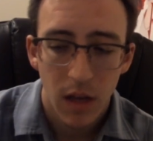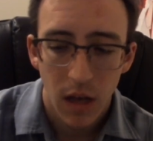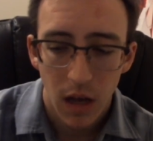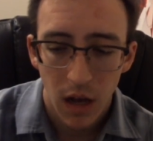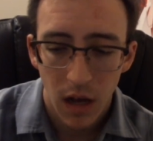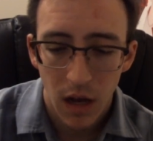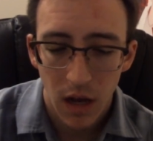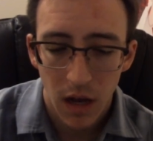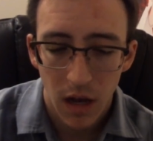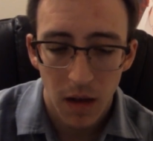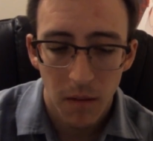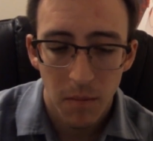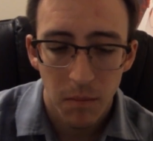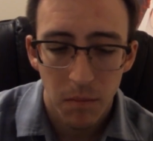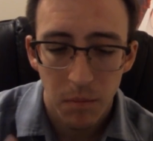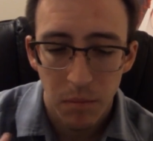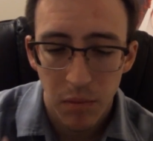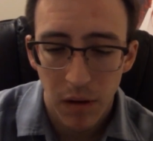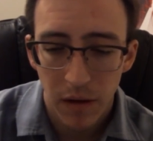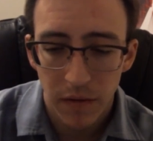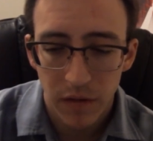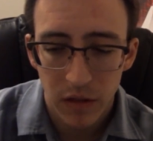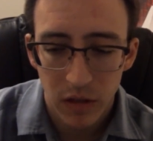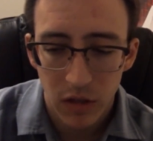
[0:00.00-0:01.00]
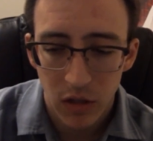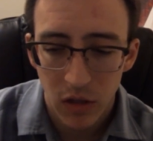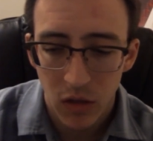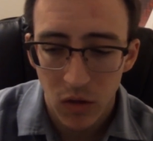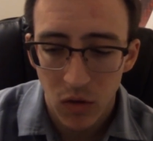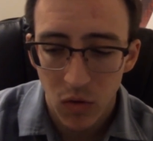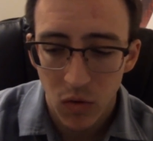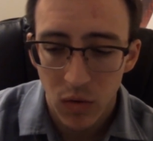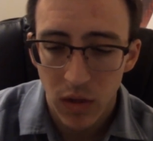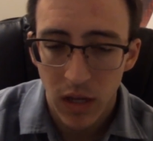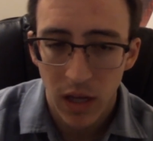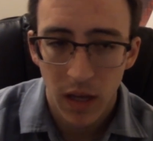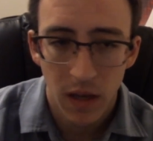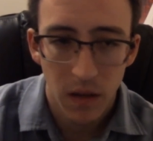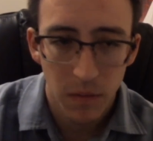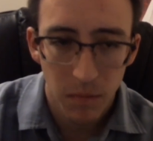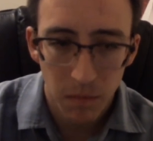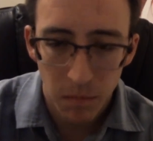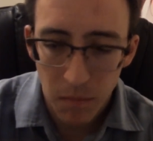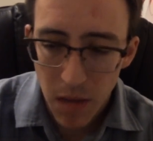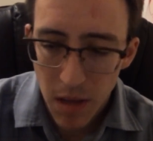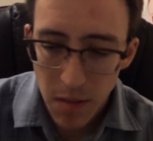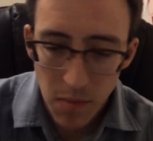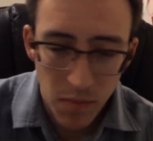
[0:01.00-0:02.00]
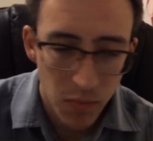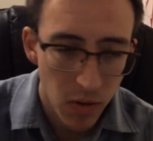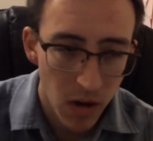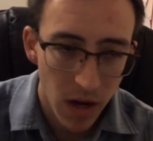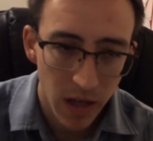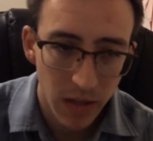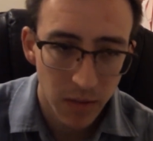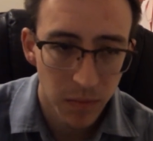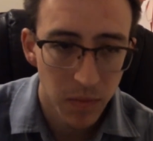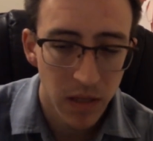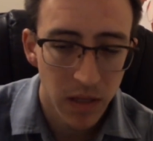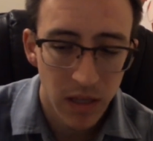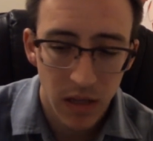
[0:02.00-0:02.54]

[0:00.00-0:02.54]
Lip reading: Buffs you, may possibly